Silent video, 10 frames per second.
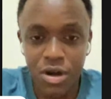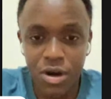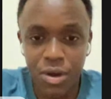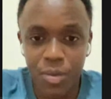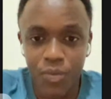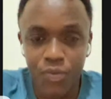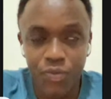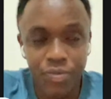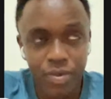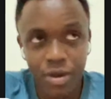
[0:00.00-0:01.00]

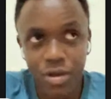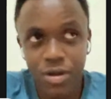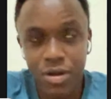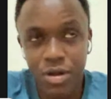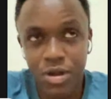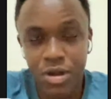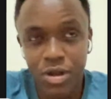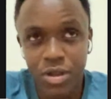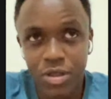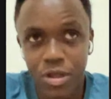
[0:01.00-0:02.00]

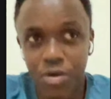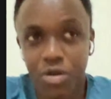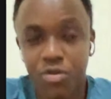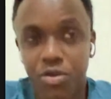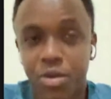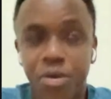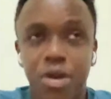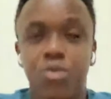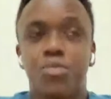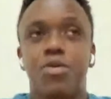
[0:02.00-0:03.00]
They're looking for
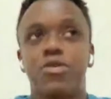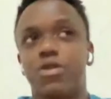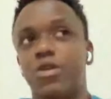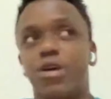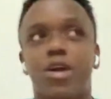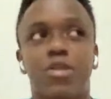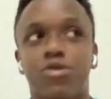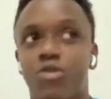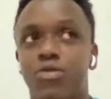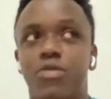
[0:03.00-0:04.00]
someone who basically can
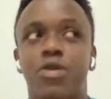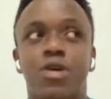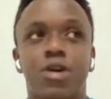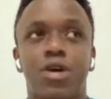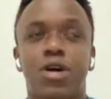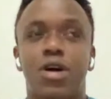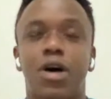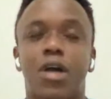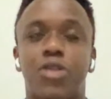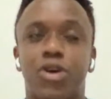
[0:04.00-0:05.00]
solve
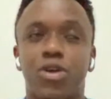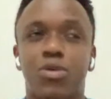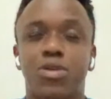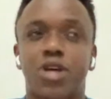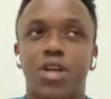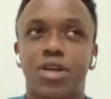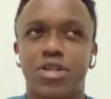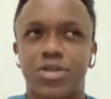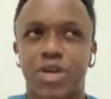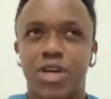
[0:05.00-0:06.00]
a technical
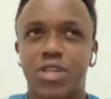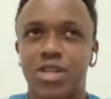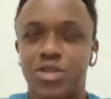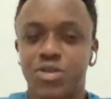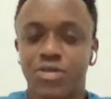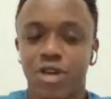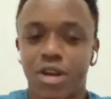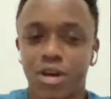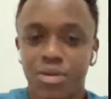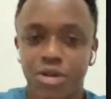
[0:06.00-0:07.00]
challenge regardless of
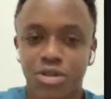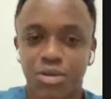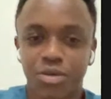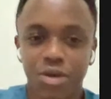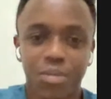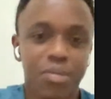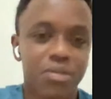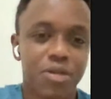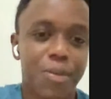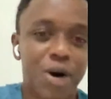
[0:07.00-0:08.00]
their language or
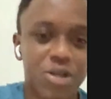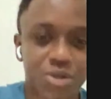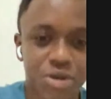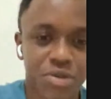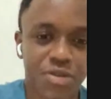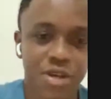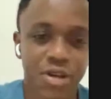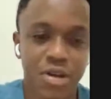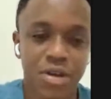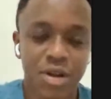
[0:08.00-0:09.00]
the mastery of
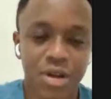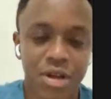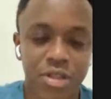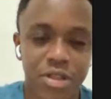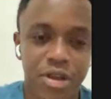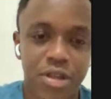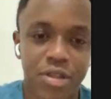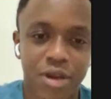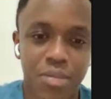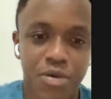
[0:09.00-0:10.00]

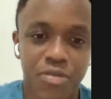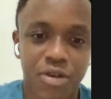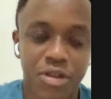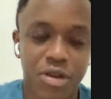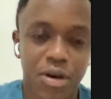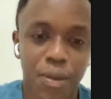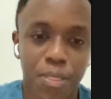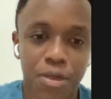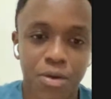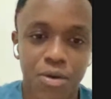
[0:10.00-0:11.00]
their preferred
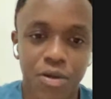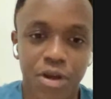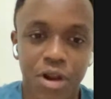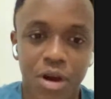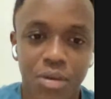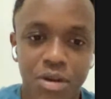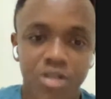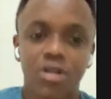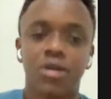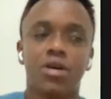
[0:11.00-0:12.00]
coding
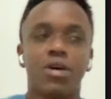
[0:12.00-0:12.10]
language.